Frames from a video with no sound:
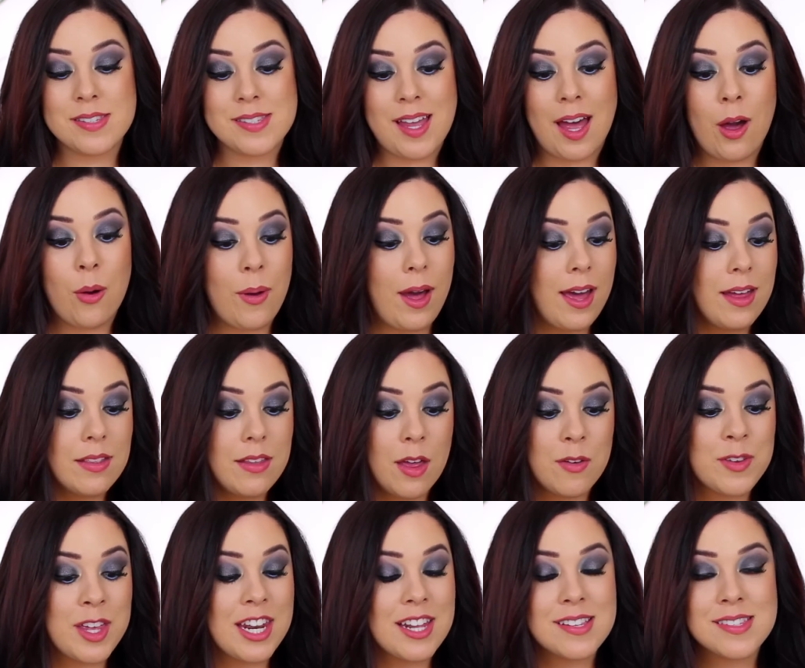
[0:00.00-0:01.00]
this out. I
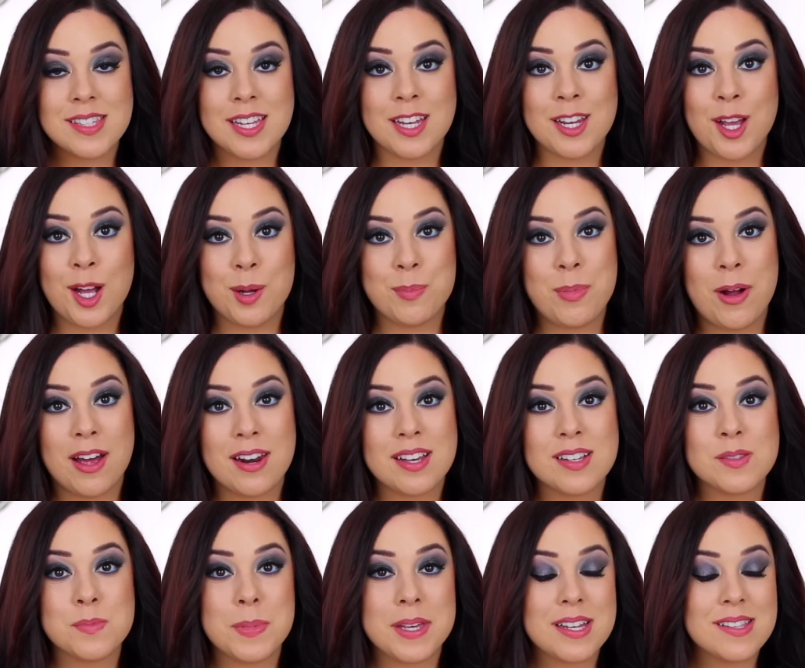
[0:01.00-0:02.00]
love getting skincare
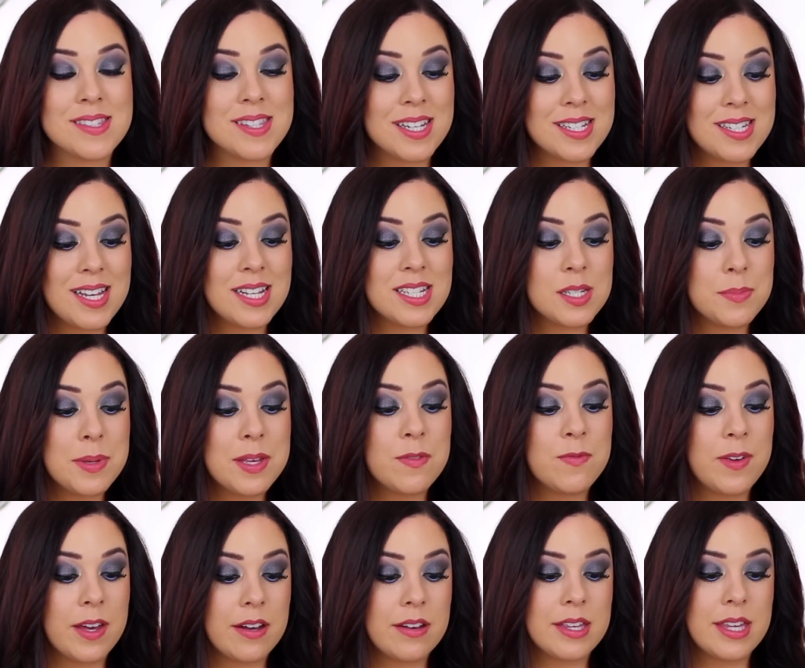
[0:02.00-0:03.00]
products because they tend to be
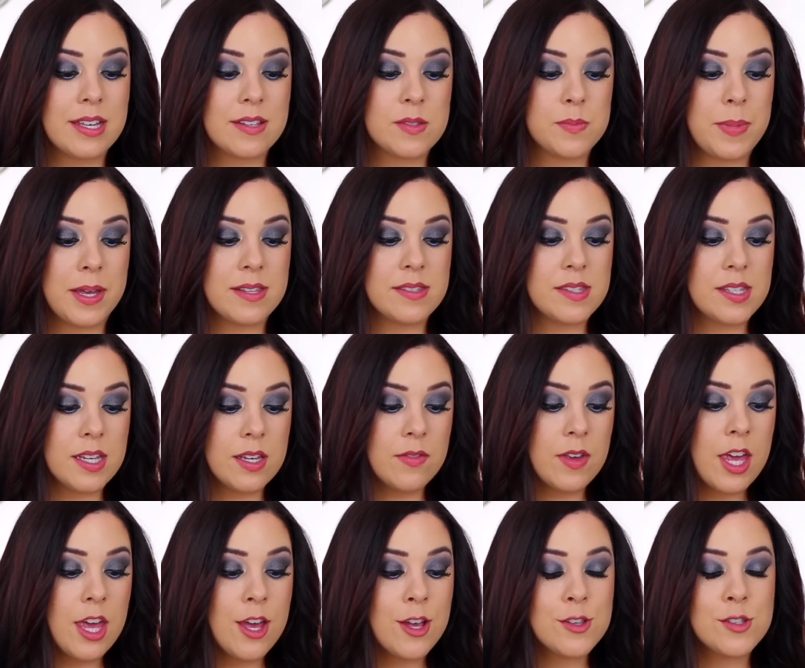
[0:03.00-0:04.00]
very
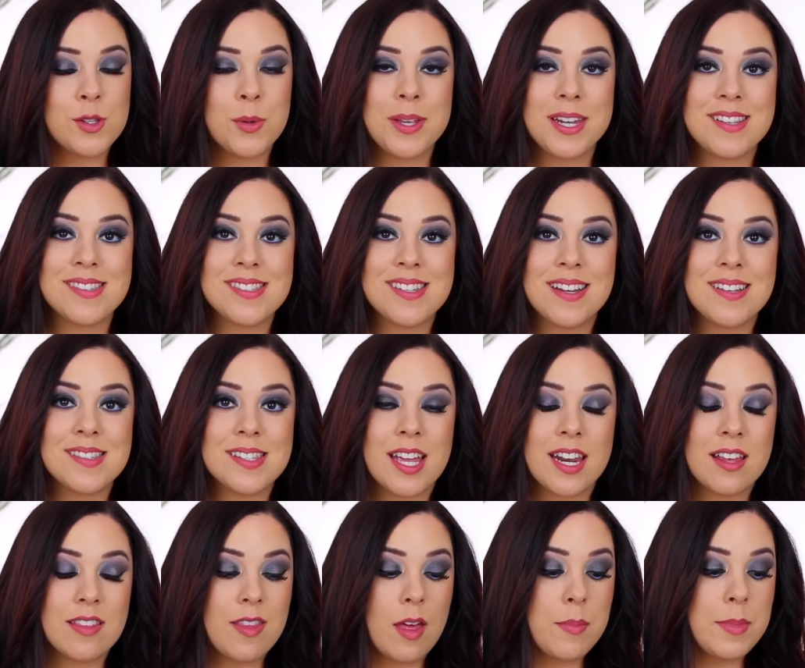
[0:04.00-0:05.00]
expensive. So it is nice
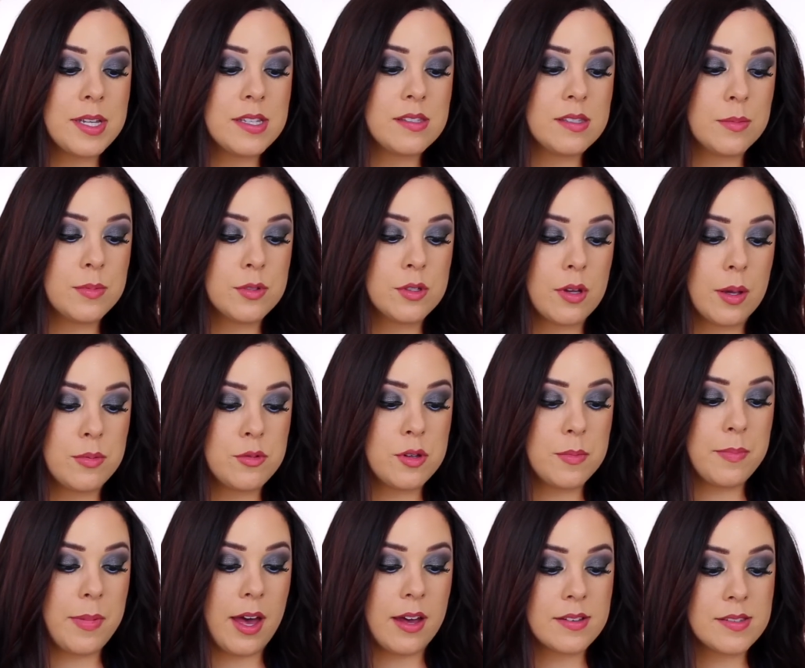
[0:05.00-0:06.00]
getting them in
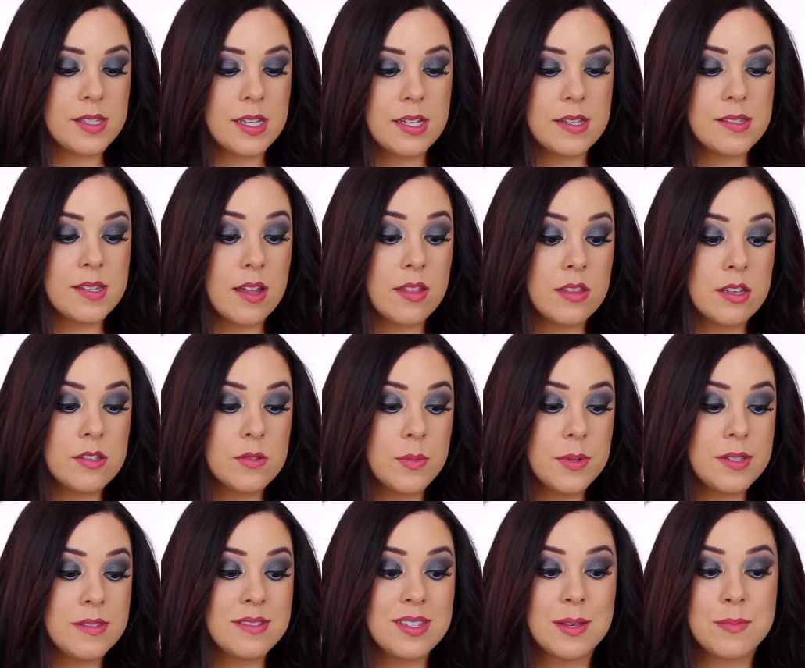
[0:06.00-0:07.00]
subscription boxes. And this
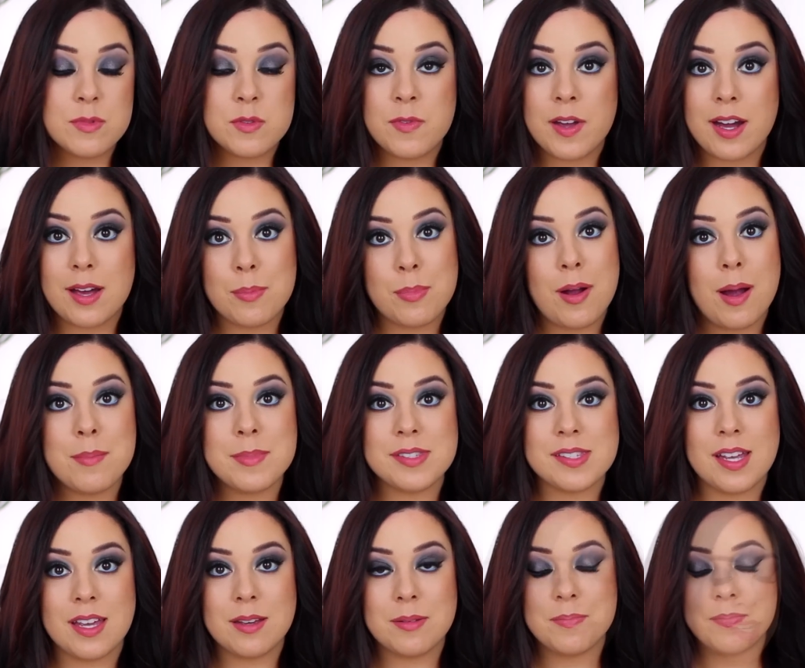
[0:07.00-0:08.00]
one seems very
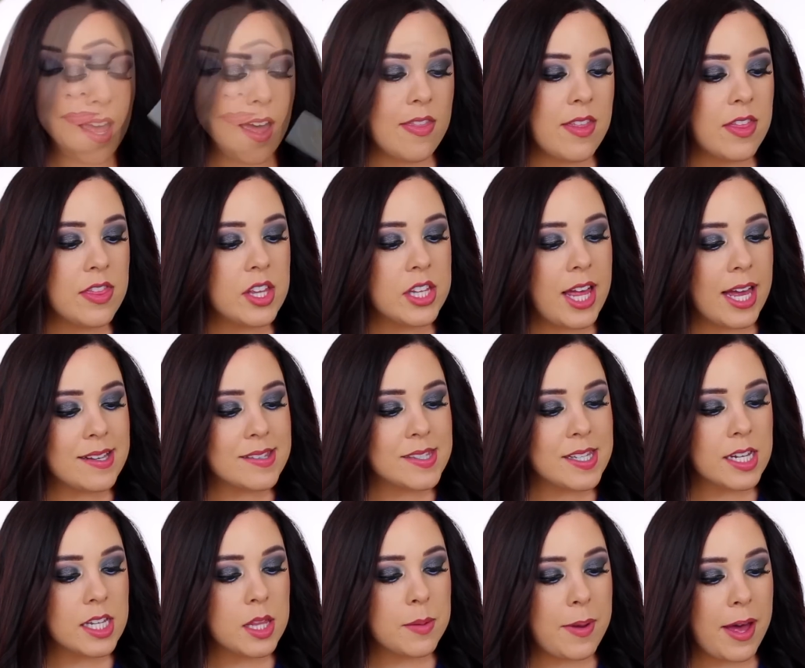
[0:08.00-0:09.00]
promising. And then the last
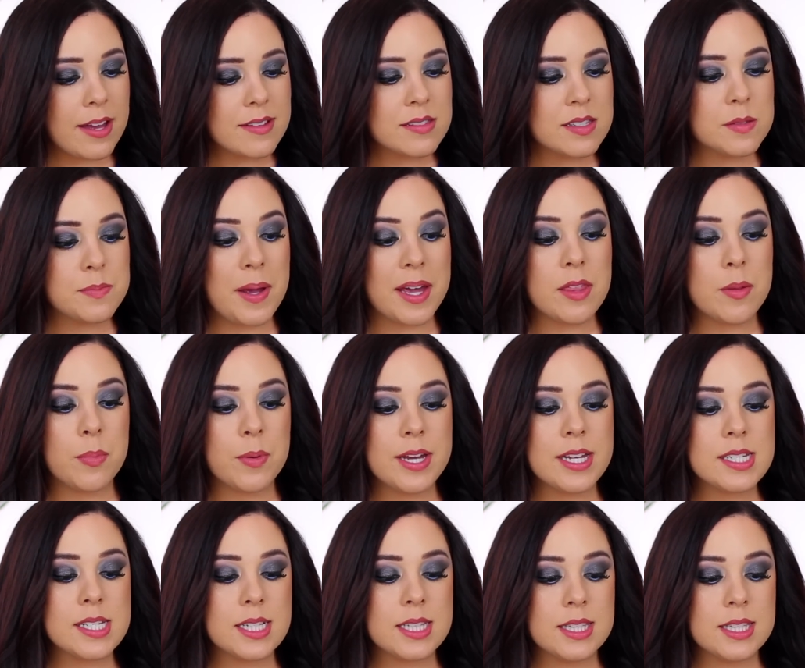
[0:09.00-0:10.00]
thing in the box is by the brand